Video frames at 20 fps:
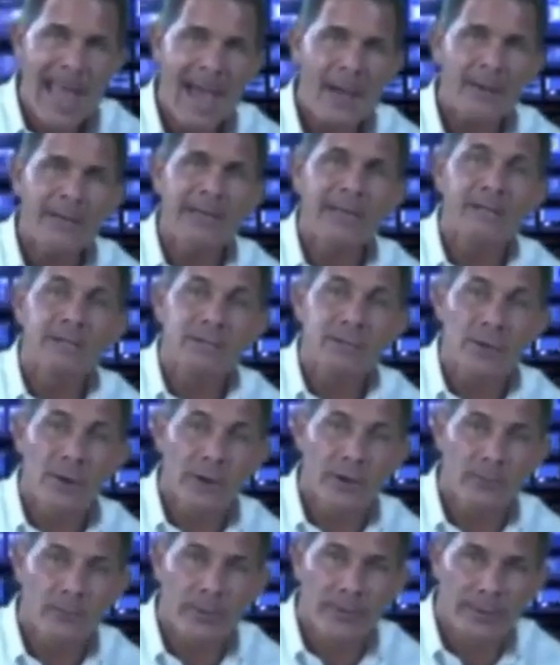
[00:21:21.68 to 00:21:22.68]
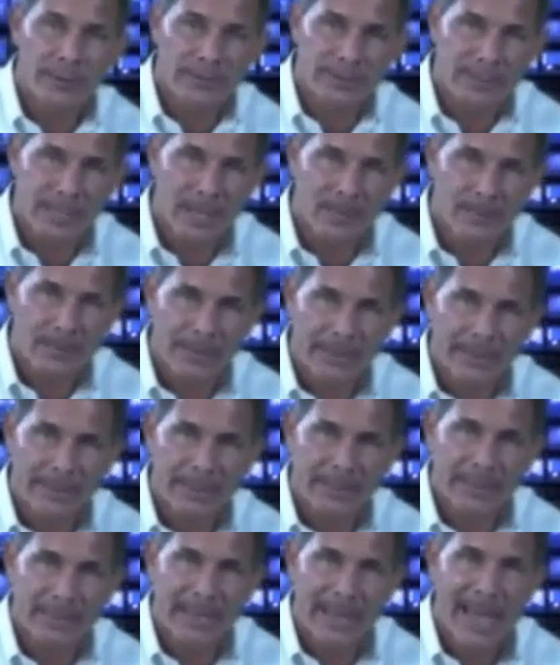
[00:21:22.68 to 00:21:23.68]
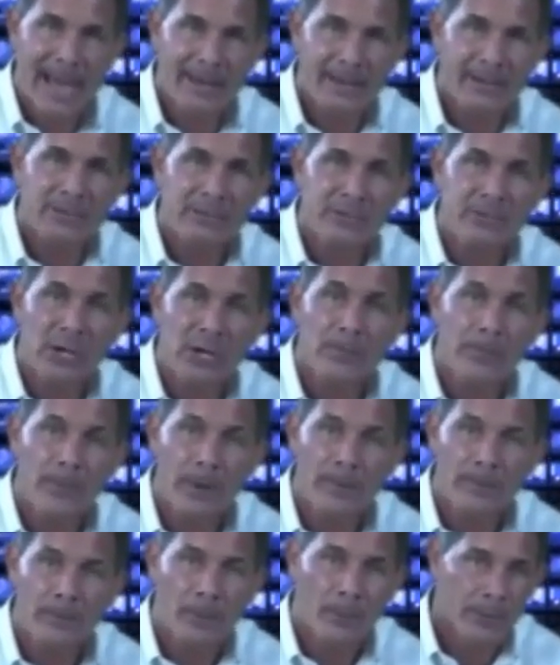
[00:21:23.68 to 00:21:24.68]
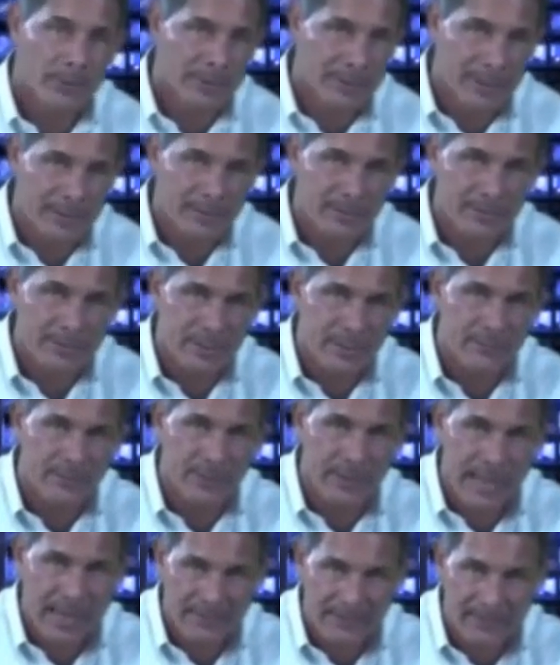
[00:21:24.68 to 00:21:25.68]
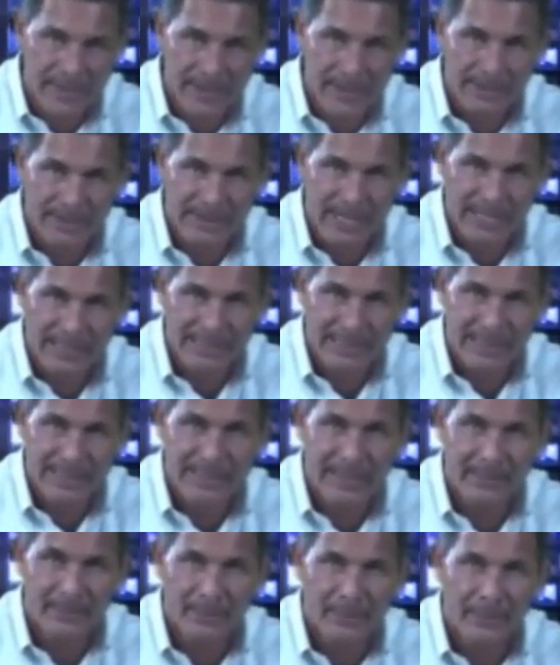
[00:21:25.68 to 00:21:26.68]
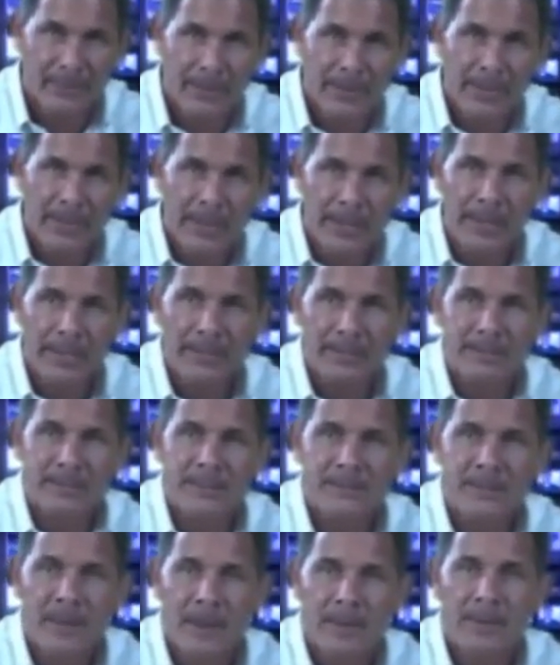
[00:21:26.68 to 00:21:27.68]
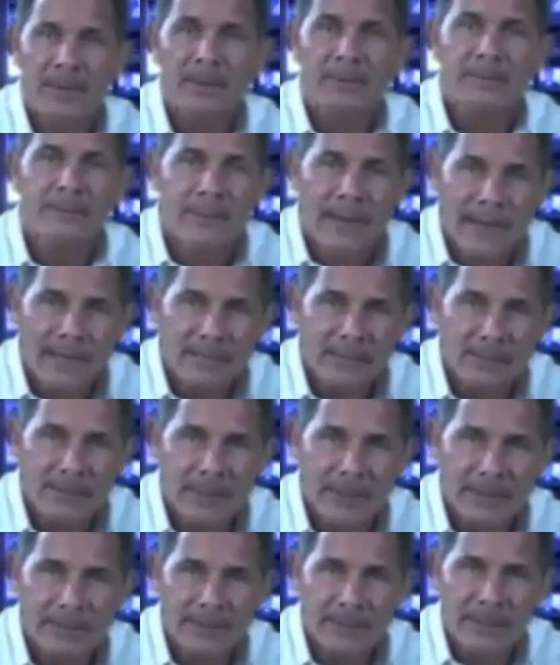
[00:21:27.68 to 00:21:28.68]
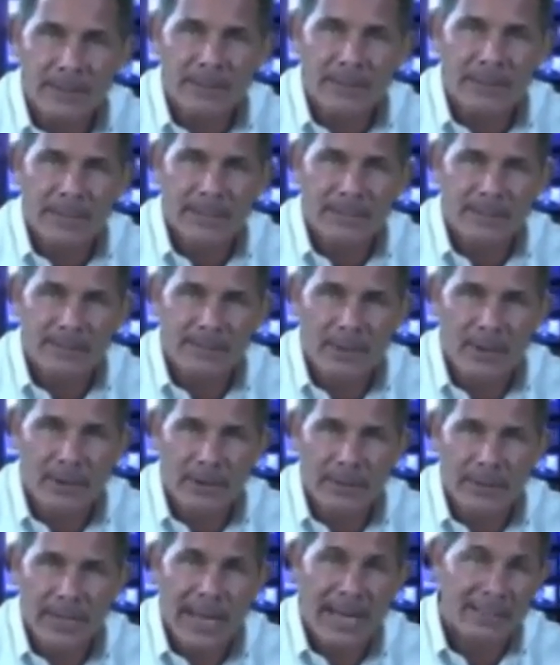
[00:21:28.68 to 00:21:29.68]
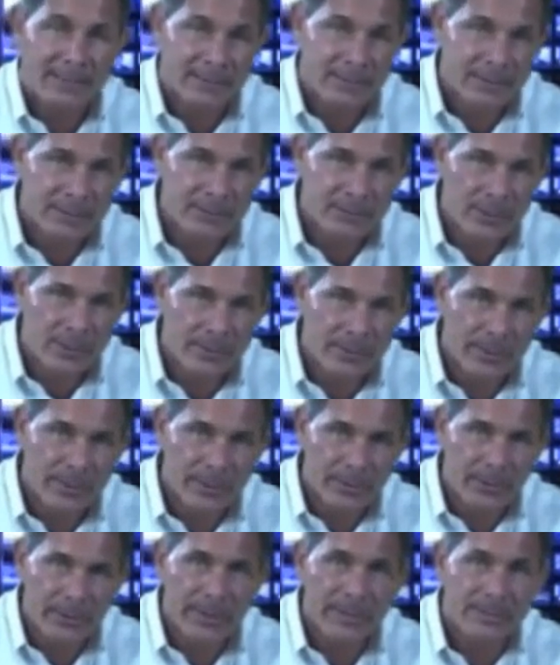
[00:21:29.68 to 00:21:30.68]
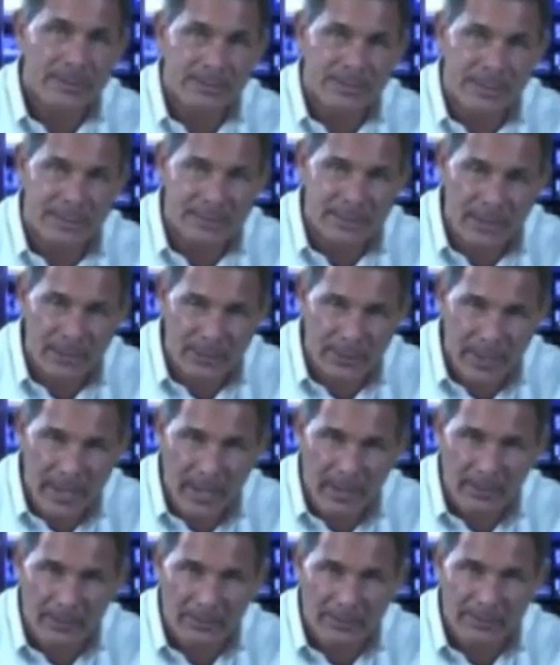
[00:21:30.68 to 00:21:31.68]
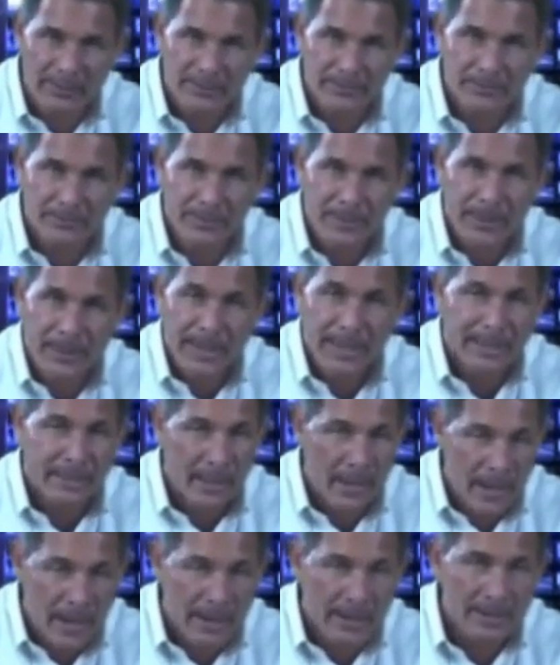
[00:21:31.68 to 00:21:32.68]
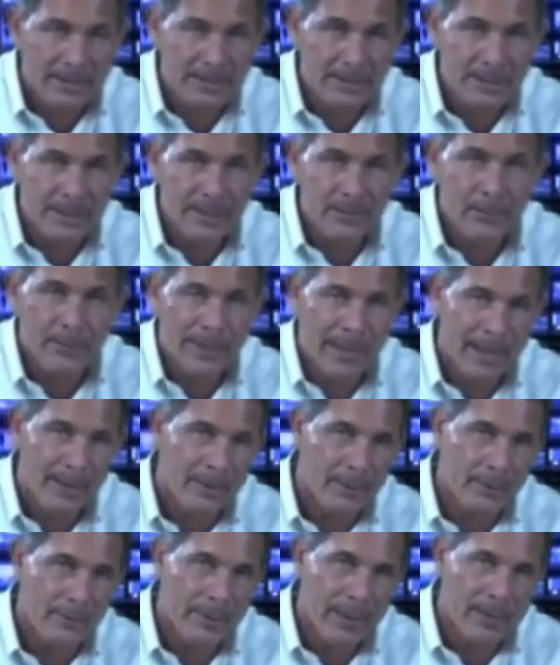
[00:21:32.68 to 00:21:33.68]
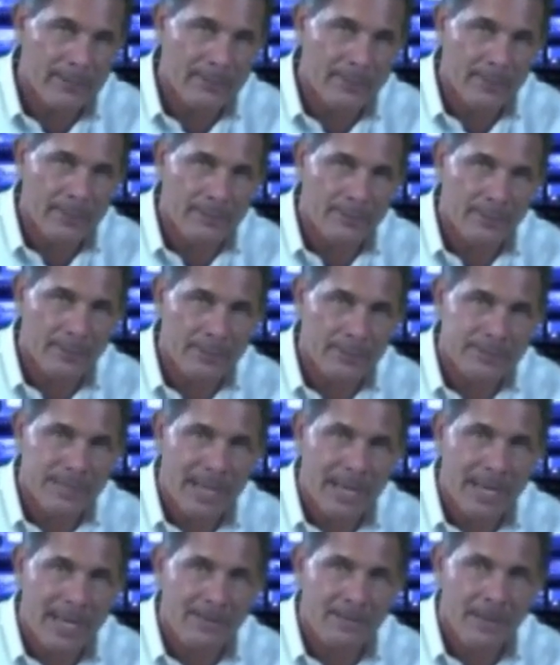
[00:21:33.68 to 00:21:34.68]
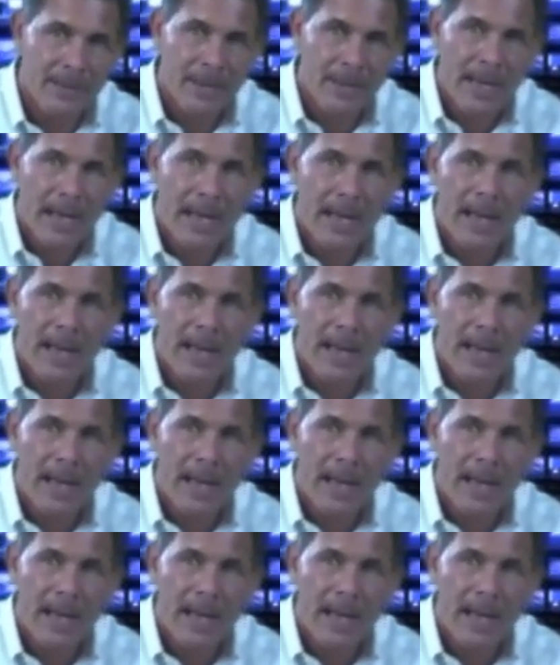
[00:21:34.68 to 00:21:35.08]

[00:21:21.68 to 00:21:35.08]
how to get started with this company, and, and how to jump on board and get yourself a LifeVantage ID number, is the investment to get started as a distributor is $600. And honestly, when I heard that for the first time,